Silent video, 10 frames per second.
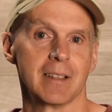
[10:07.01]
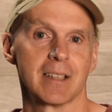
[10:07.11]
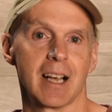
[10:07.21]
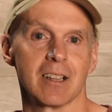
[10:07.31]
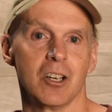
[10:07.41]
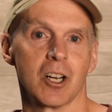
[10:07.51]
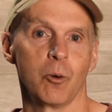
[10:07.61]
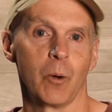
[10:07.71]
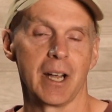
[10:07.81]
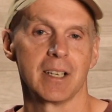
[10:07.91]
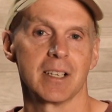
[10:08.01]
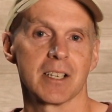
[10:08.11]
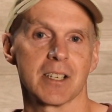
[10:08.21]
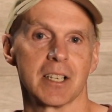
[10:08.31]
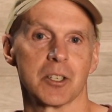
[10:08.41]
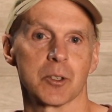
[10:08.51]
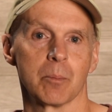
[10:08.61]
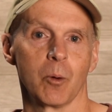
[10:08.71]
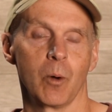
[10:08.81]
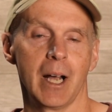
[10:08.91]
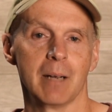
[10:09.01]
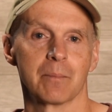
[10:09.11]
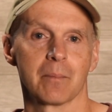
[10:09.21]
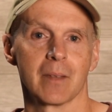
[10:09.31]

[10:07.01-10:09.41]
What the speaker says: that long-awaited extended trip away.